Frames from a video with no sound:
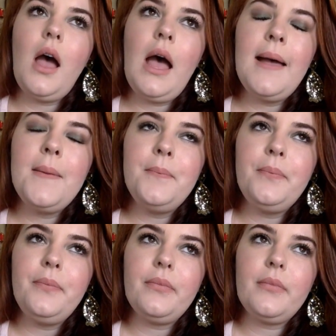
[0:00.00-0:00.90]

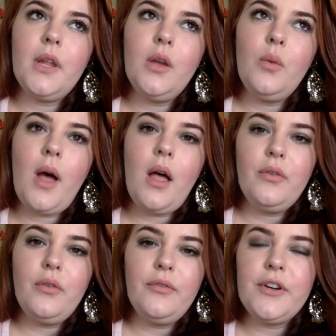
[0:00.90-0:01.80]
Um,
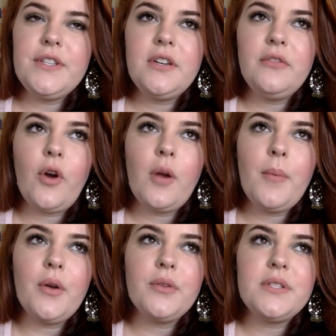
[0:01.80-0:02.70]
well, first and
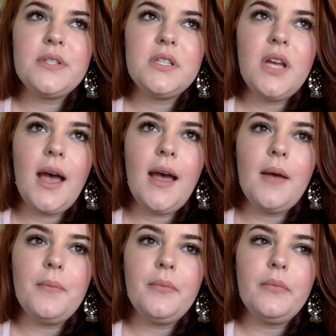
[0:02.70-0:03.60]
foremost,
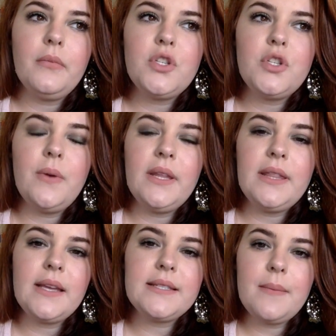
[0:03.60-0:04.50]
doing
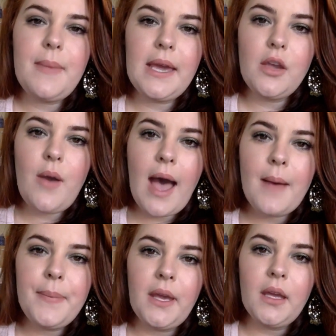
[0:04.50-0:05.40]
things that make you
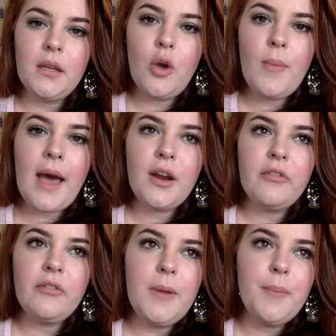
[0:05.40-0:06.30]
happy, no matter
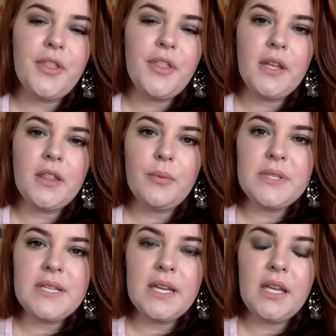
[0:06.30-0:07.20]
if people think they're
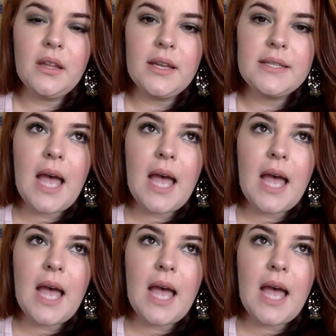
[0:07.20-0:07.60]
ridiculous.